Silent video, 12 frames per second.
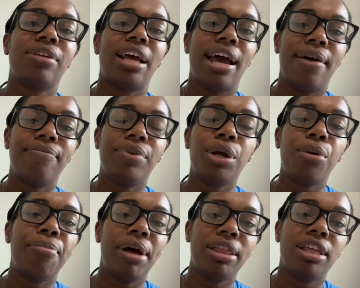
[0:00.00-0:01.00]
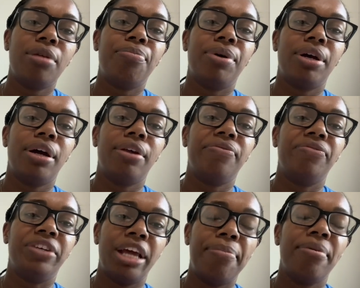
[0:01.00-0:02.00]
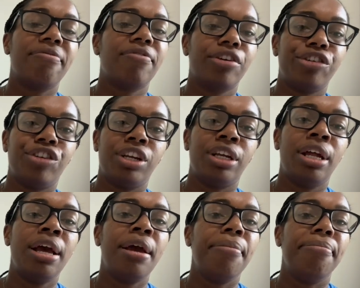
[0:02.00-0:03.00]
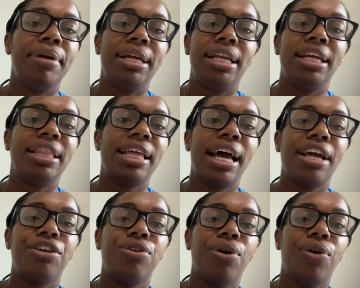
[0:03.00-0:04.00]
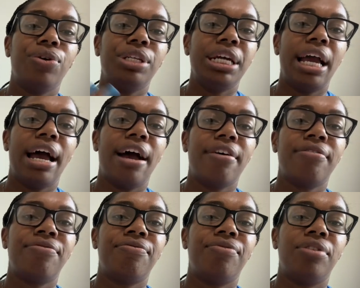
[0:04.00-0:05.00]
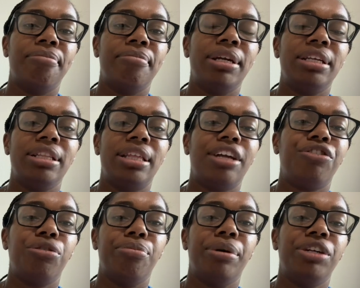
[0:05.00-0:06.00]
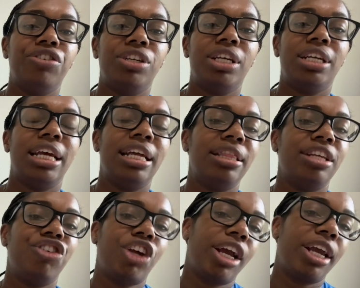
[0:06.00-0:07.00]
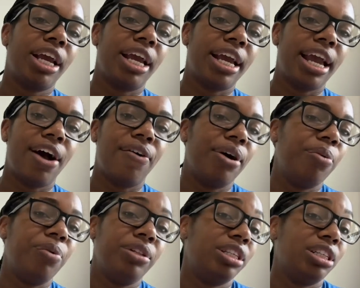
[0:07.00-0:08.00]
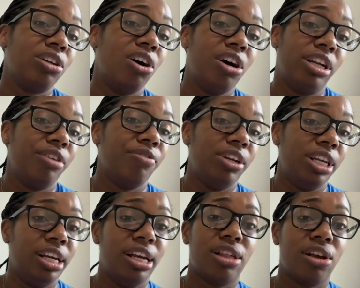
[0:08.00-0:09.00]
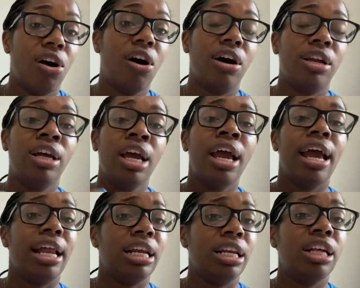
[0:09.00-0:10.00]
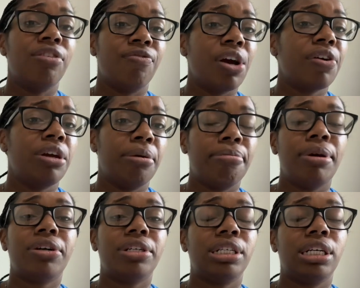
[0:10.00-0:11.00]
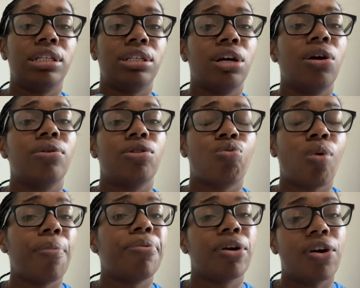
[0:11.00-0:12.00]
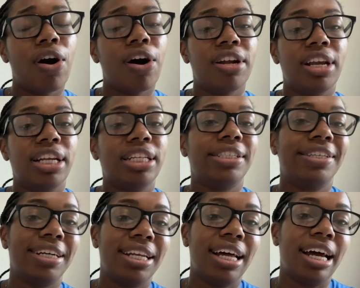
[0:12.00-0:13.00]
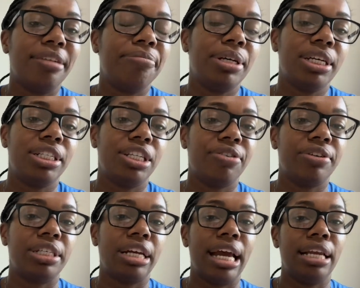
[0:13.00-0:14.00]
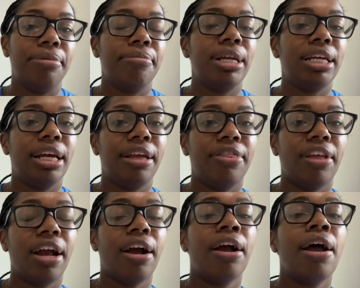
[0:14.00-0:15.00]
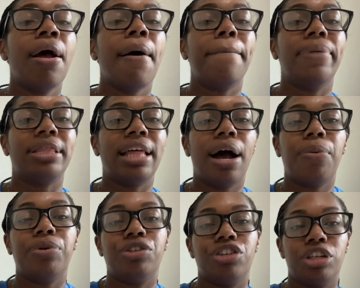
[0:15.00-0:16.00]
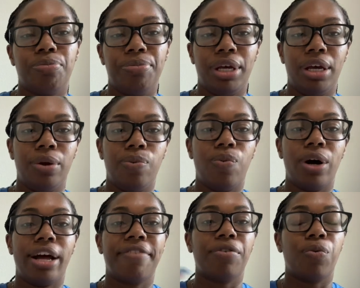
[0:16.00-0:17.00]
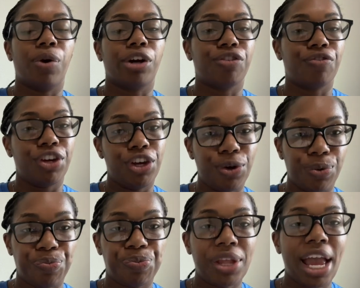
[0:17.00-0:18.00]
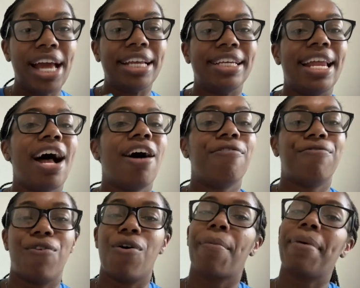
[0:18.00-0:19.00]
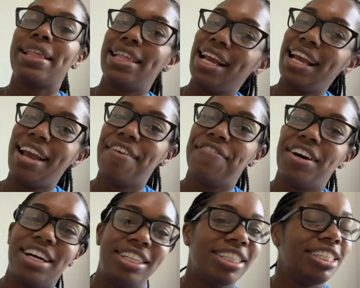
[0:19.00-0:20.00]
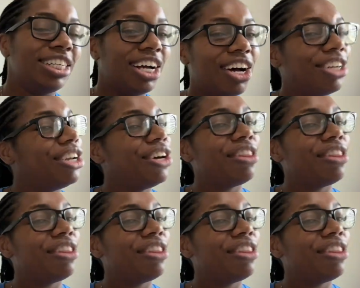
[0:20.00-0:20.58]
envelope method, but debit version, meaning that you only have the money that you budgeted in the checking account, and once it's gone, it really is gone. And it is very embarrassing to go and swipe your card and it's declined because there isn't any money in there. But that would just be whatever works for you. Now for my sinking funds, y'all know